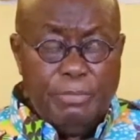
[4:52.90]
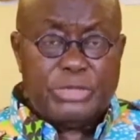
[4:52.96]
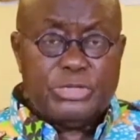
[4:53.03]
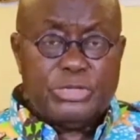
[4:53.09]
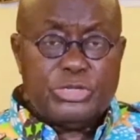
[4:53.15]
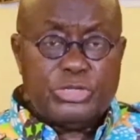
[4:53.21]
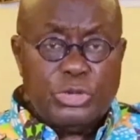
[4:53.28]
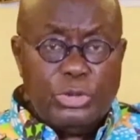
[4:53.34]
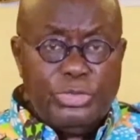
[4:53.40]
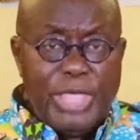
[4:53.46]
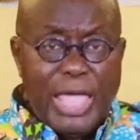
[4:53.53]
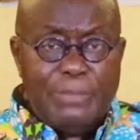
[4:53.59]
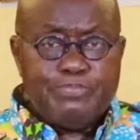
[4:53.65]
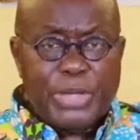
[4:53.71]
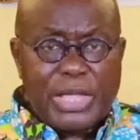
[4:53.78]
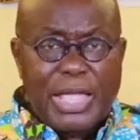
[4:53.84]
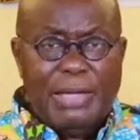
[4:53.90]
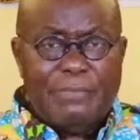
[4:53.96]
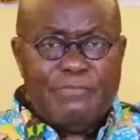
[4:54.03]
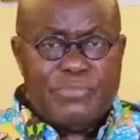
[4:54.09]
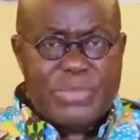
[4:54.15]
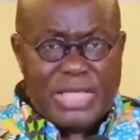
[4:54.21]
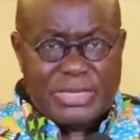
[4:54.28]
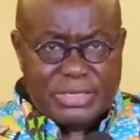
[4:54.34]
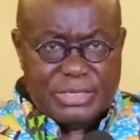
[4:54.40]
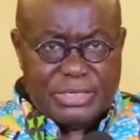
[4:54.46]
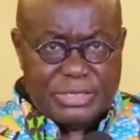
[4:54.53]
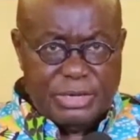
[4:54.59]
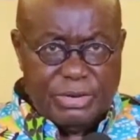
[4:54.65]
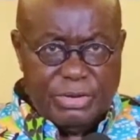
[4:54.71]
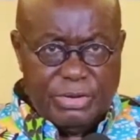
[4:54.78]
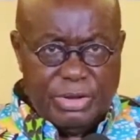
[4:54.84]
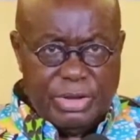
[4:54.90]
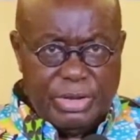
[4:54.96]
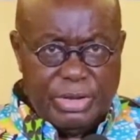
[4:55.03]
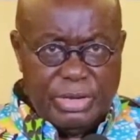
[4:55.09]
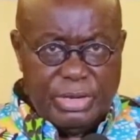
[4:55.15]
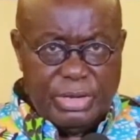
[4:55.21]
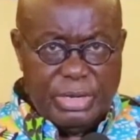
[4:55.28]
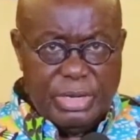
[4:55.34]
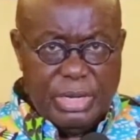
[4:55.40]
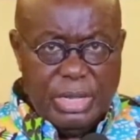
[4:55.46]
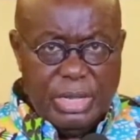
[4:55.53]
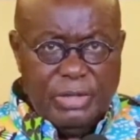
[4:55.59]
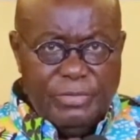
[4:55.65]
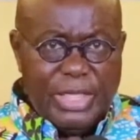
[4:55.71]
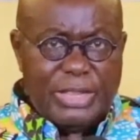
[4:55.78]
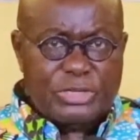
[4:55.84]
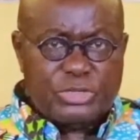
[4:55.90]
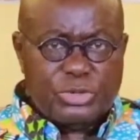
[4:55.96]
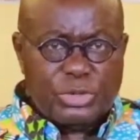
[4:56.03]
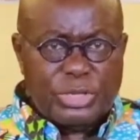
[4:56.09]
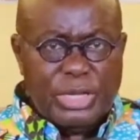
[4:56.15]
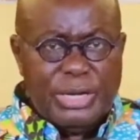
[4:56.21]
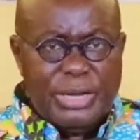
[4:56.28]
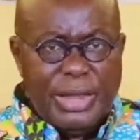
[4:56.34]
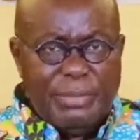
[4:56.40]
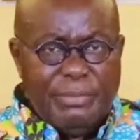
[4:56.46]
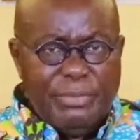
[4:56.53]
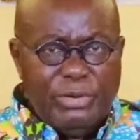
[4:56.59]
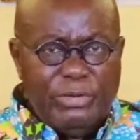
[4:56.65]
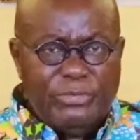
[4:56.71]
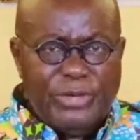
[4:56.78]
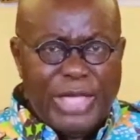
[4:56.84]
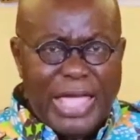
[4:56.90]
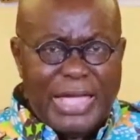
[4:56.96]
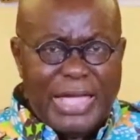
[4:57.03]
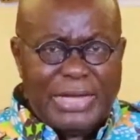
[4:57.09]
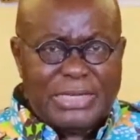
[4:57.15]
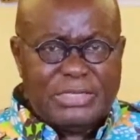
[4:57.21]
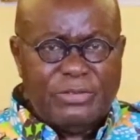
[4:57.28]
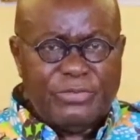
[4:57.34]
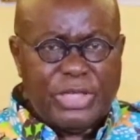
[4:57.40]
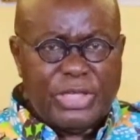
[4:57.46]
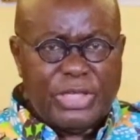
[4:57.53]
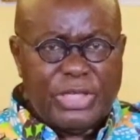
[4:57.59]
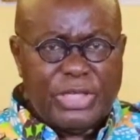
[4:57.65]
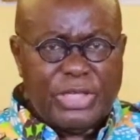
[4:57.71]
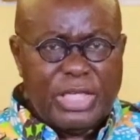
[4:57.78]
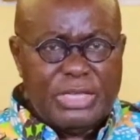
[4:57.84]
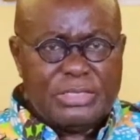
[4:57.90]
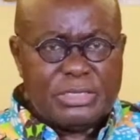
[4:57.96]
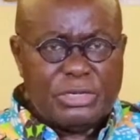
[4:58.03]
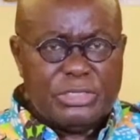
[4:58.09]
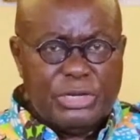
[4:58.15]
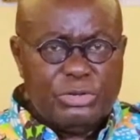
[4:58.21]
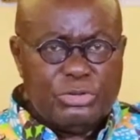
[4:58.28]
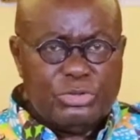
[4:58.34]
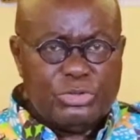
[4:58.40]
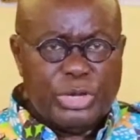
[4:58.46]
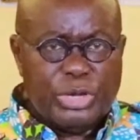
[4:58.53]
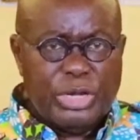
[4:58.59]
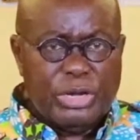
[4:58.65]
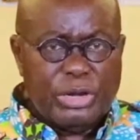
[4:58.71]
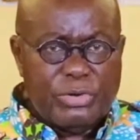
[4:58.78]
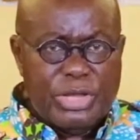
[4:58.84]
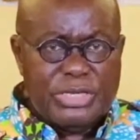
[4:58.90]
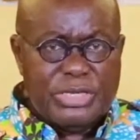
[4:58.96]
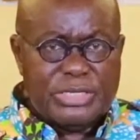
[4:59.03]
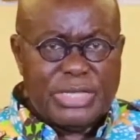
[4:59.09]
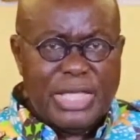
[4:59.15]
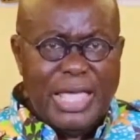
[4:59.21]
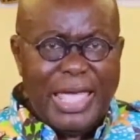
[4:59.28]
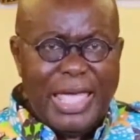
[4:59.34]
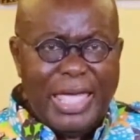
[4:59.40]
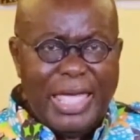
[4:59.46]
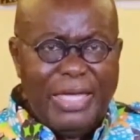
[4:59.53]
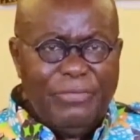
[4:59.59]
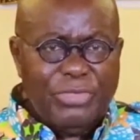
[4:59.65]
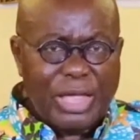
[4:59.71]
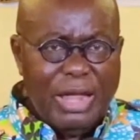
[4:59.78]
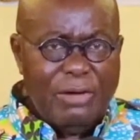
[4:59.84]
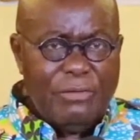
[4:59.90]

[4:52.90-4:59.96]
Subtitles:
But should that become necessary, that is, should the number of active cases continue to increase at the